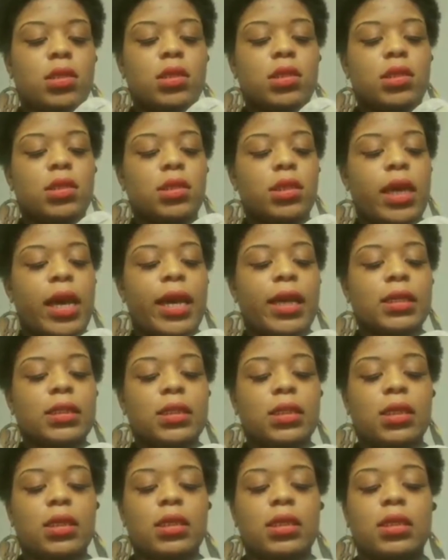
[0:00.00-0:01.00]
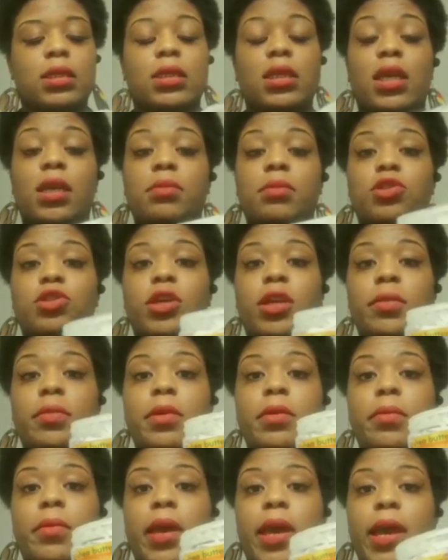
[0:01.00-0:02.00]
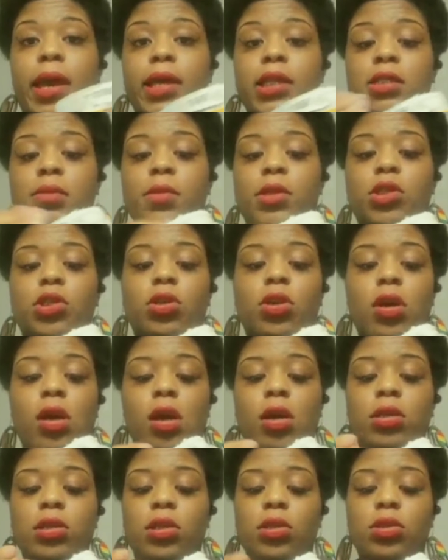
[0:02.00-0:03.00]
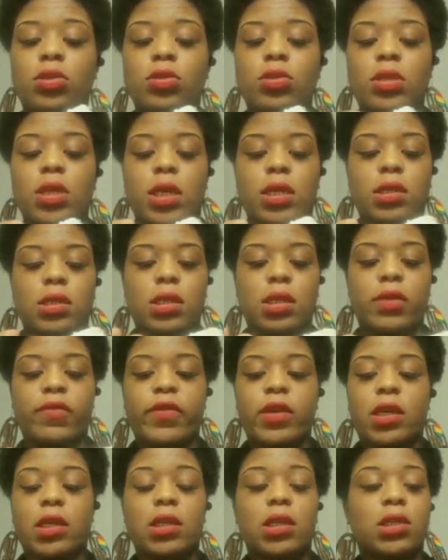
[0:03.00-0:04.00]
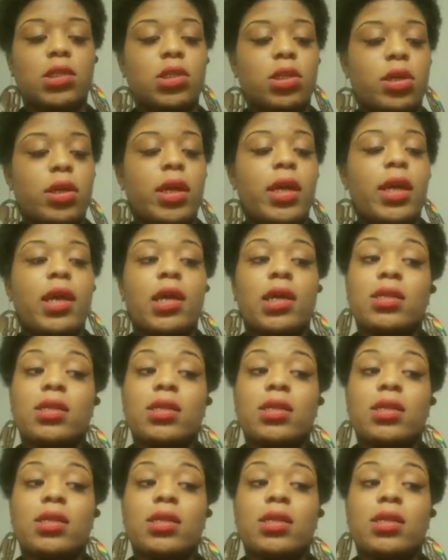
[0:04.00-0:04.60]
This is actually the deep treatment mask, but you can also use it as leave-in conditioner.